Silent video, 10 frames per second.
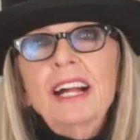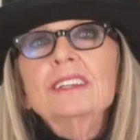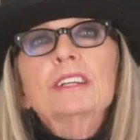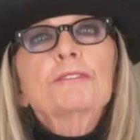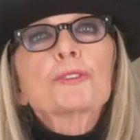I
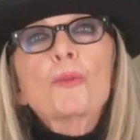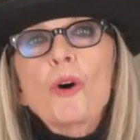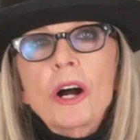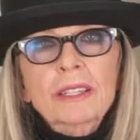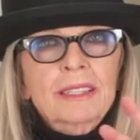love the
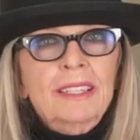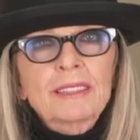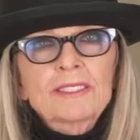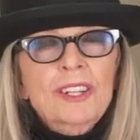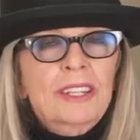walk
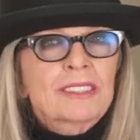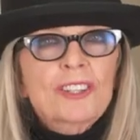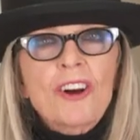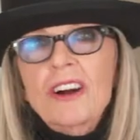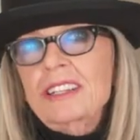and
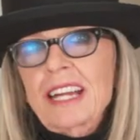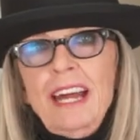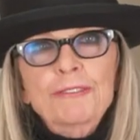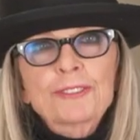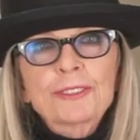talk
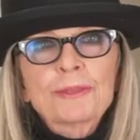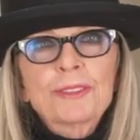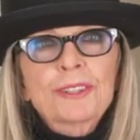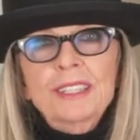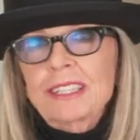after
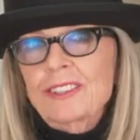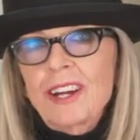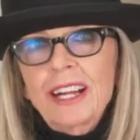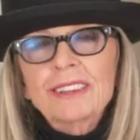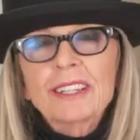the theater.
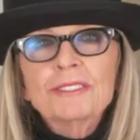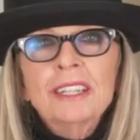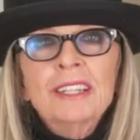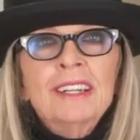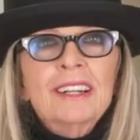I love.
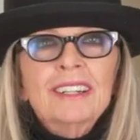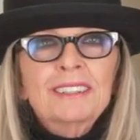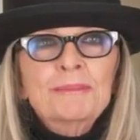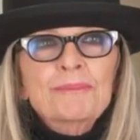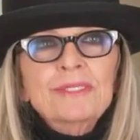
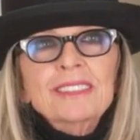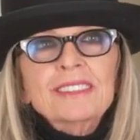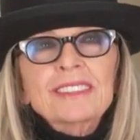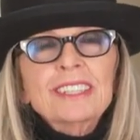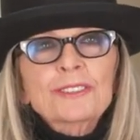um,
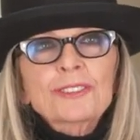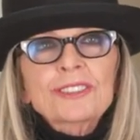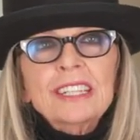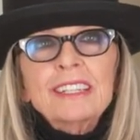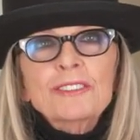you know,
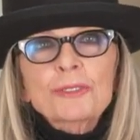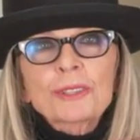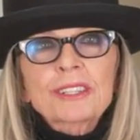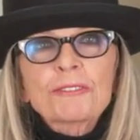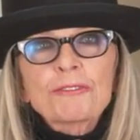scenes
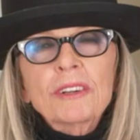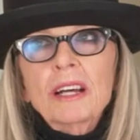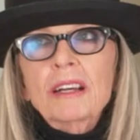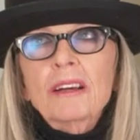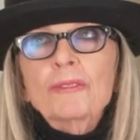with the
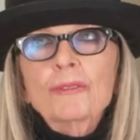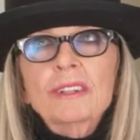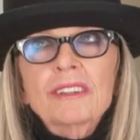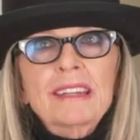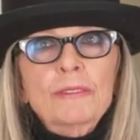uh,
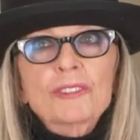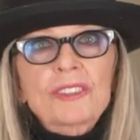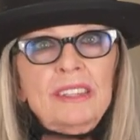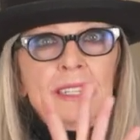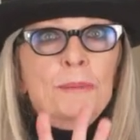where there
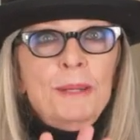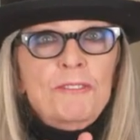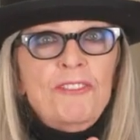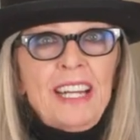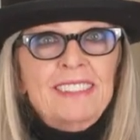was the
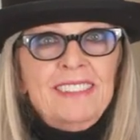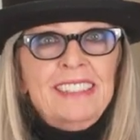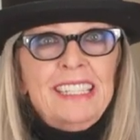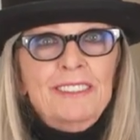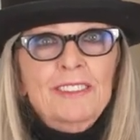big fight
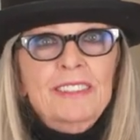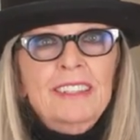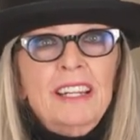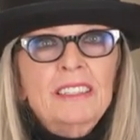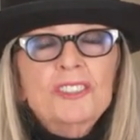scenes,
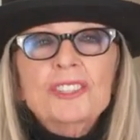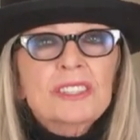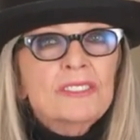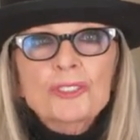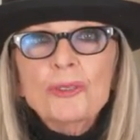and I
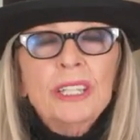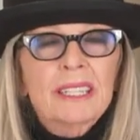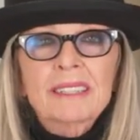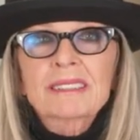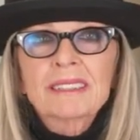just enjoy
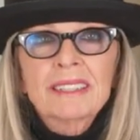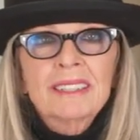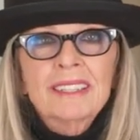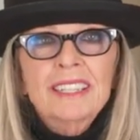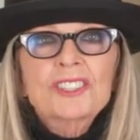it.
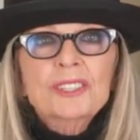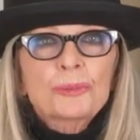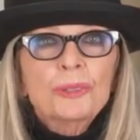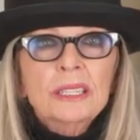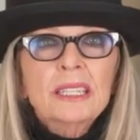I
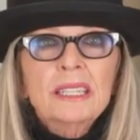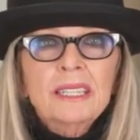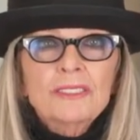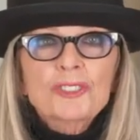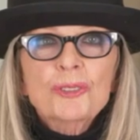just
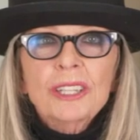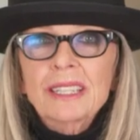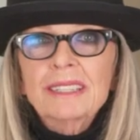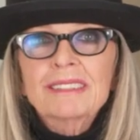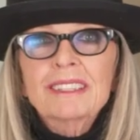really enjoy it.